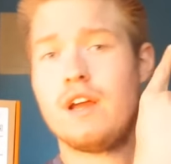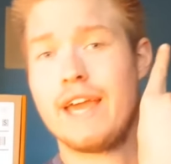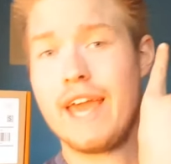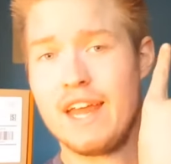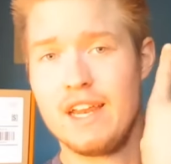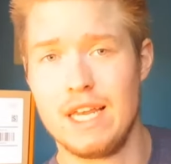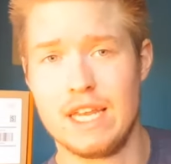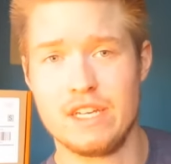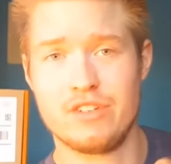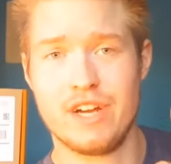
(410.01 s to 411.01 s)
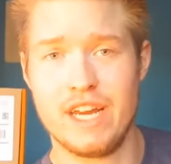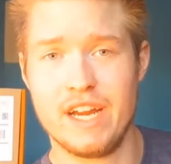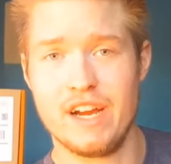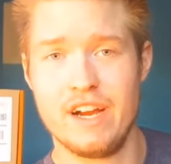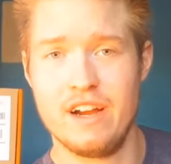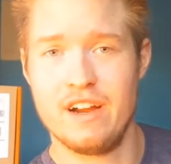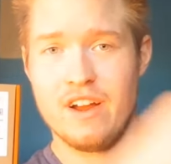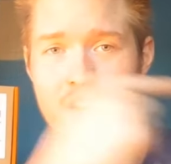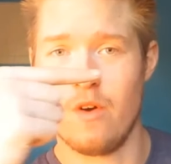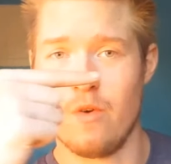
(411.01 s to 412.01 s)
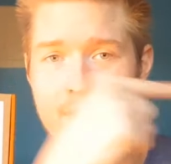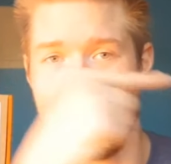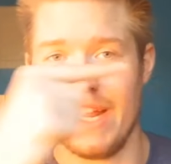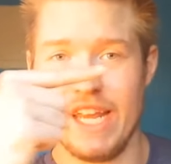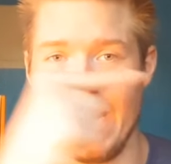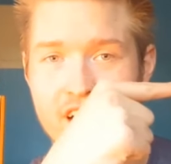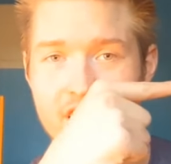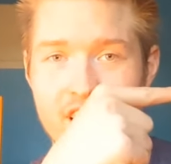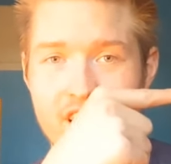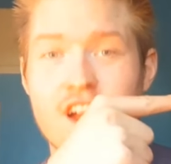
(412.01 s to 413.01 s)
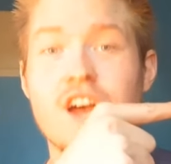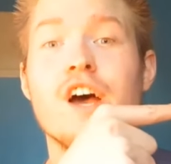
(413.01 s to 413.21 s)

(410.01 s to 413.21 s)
Again, links right here, right here.